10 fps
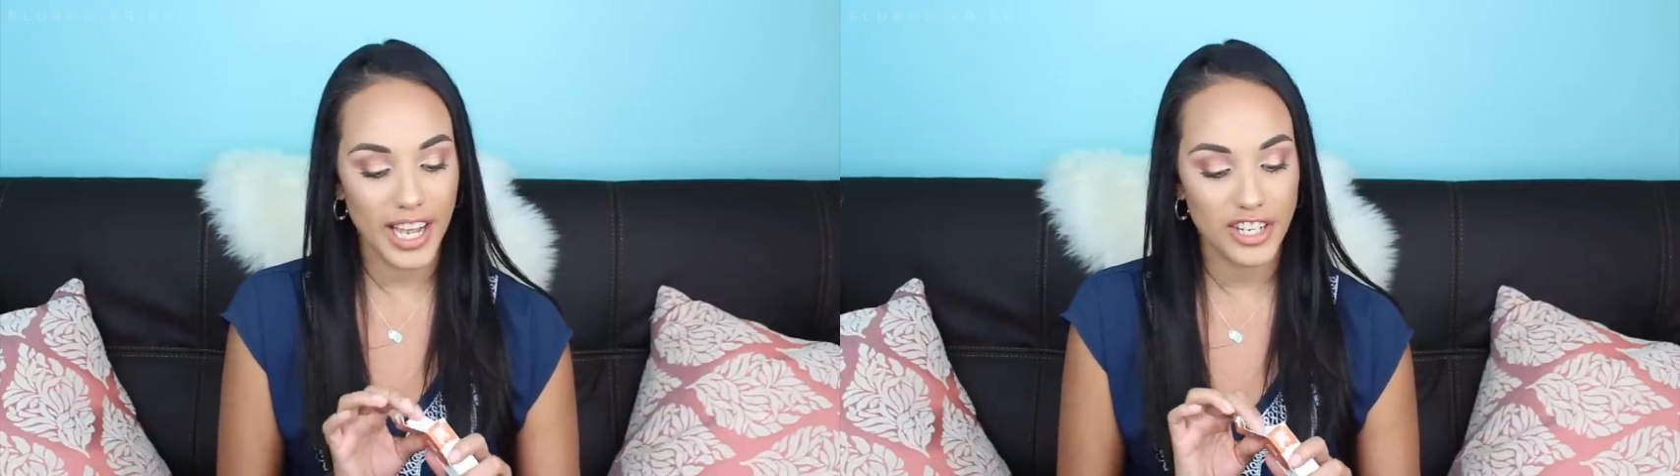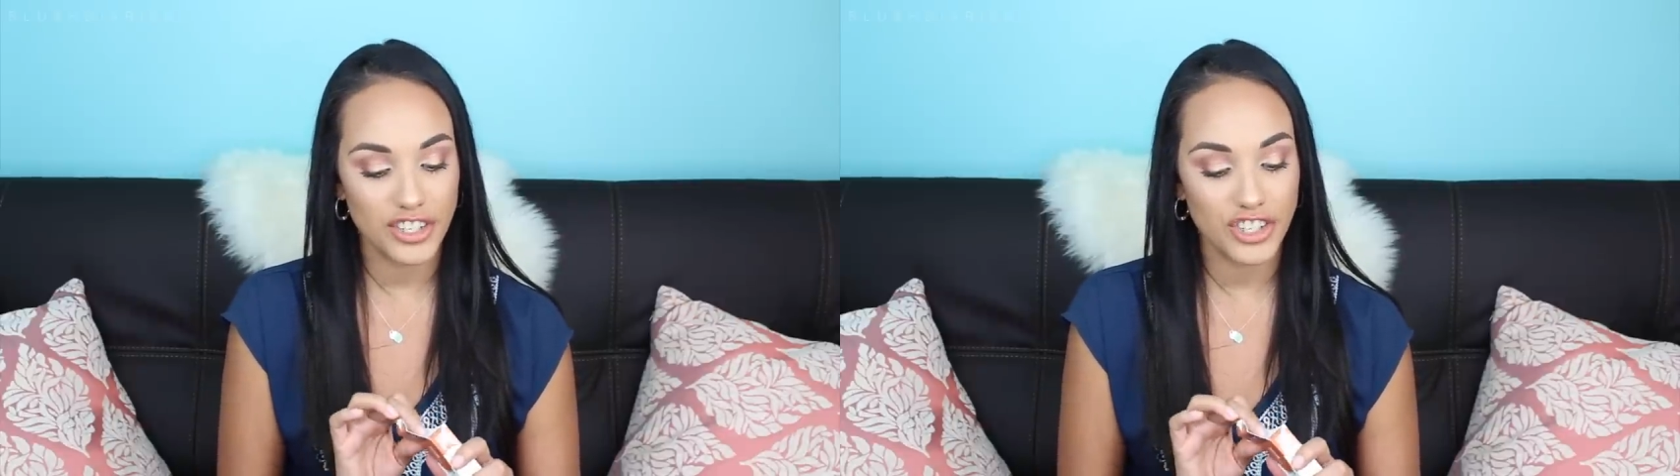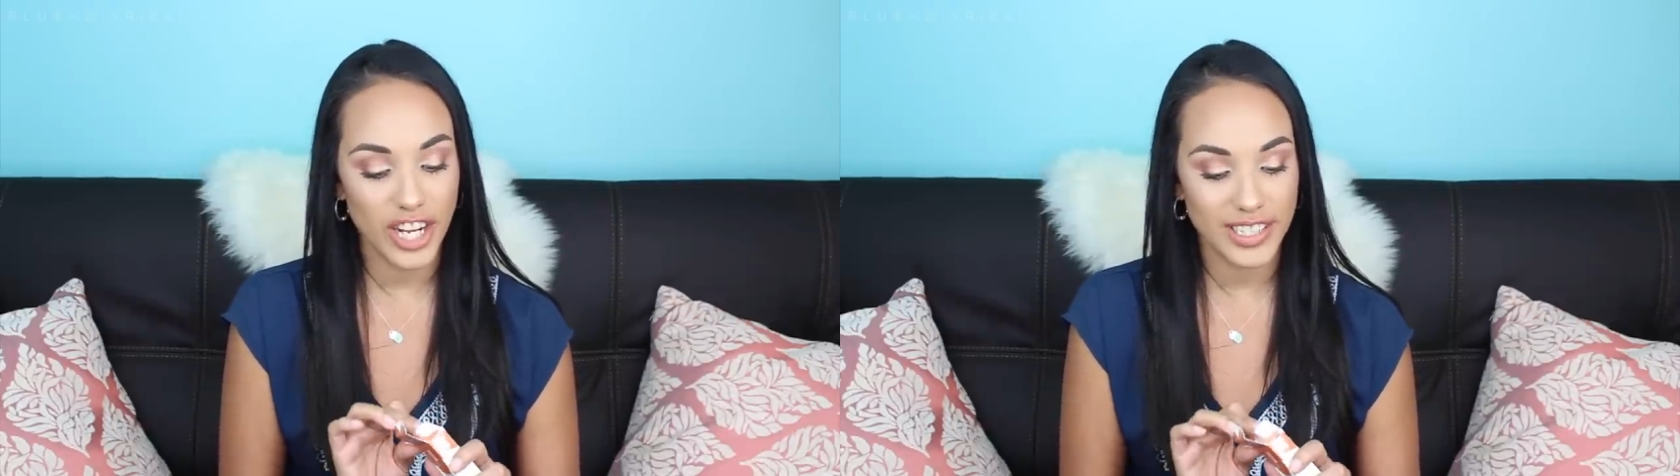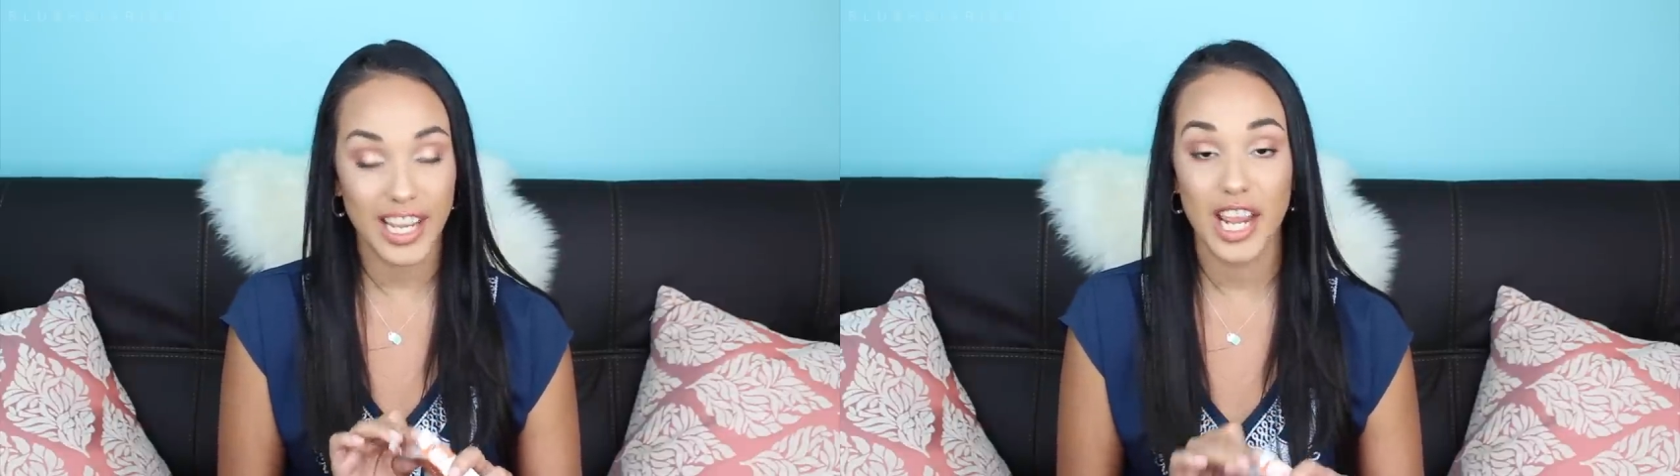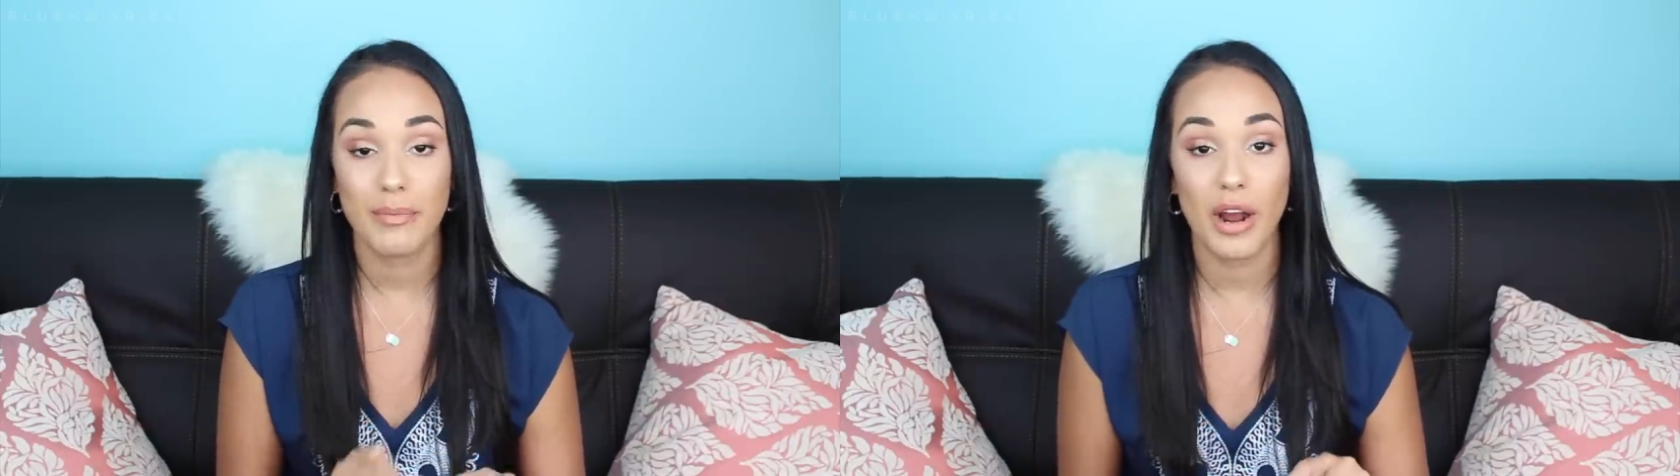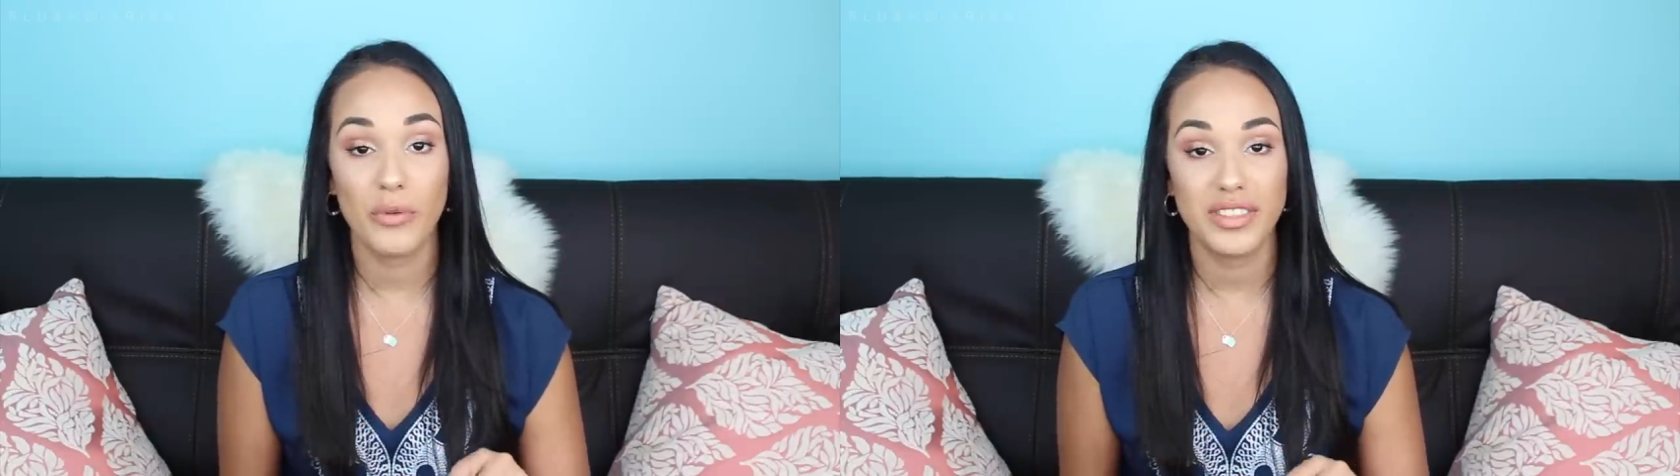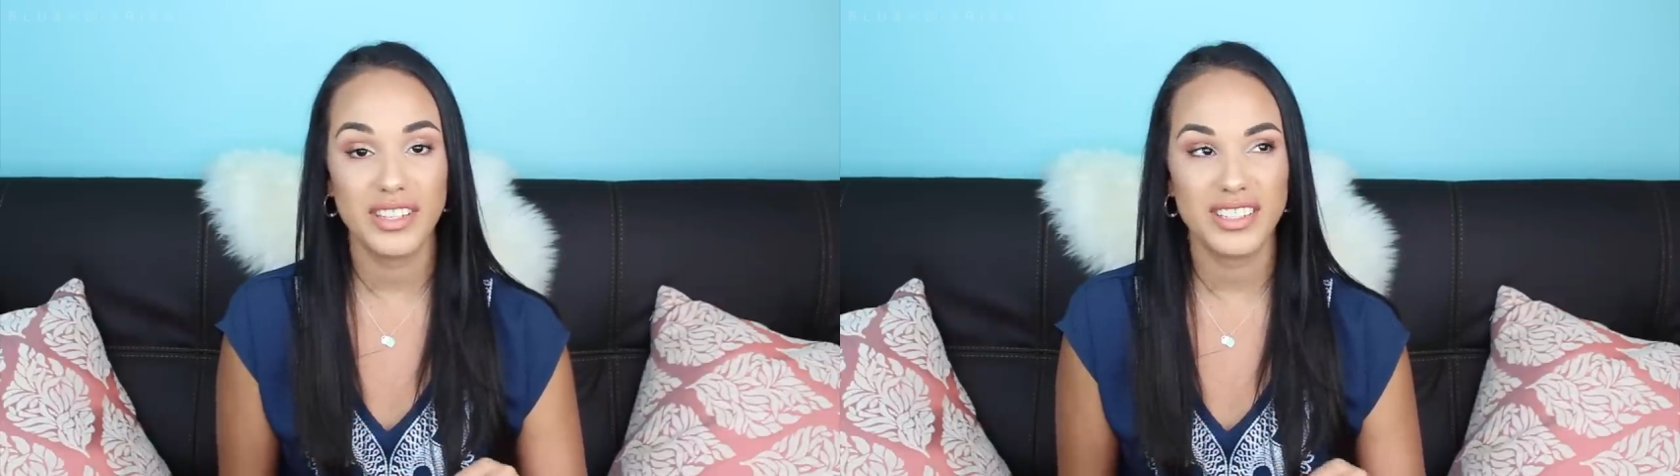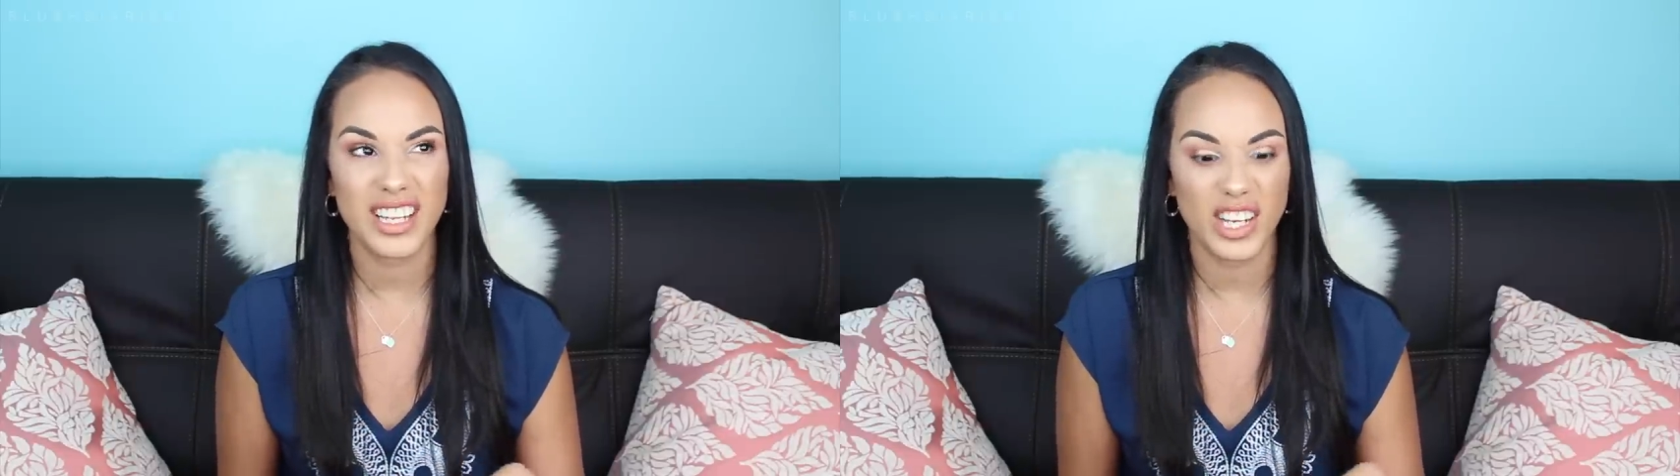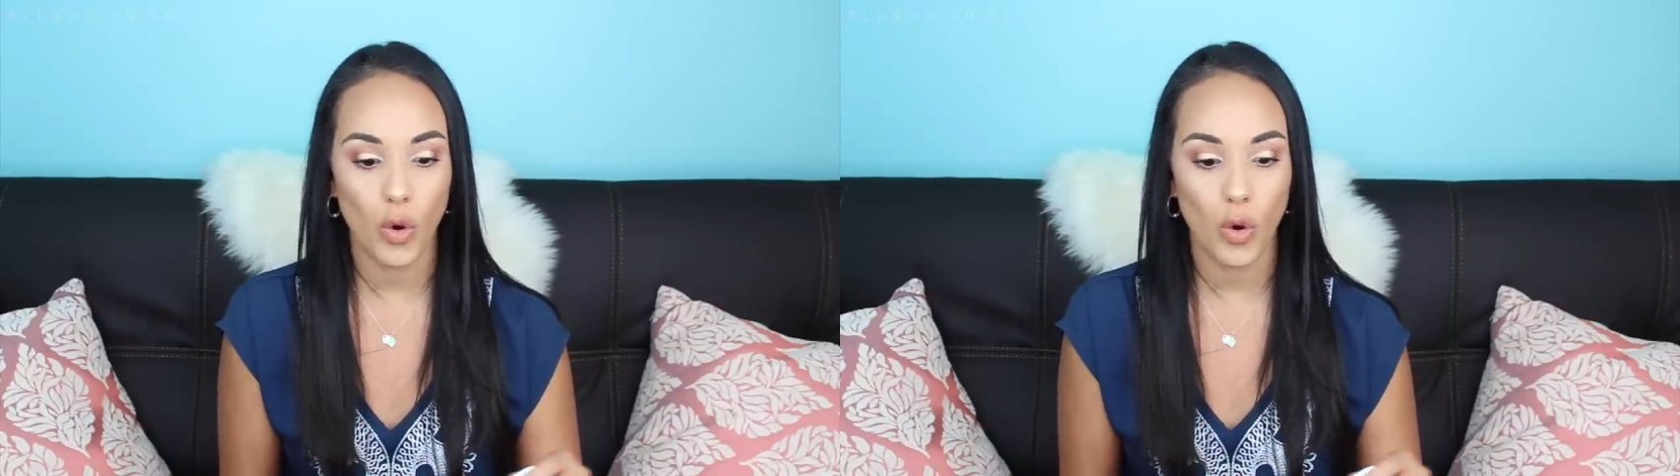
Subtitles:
they had just came out with these like